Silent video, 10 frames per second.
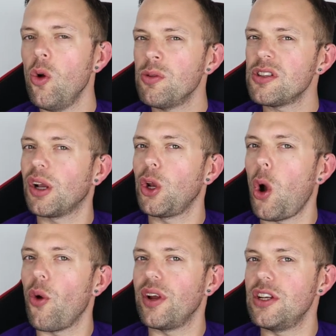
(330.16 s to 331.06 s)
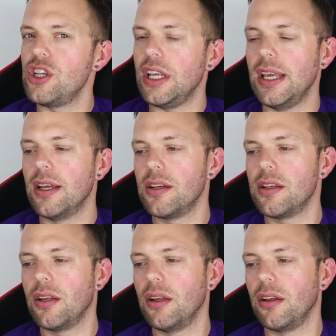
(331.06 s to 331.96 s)
almost like an orangey,
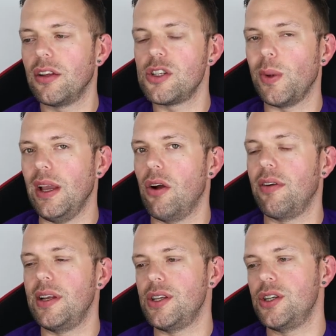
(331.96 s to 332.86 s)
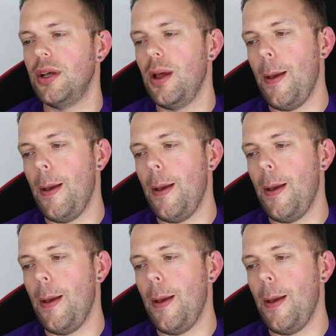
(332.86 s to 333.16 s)
like a sweet orange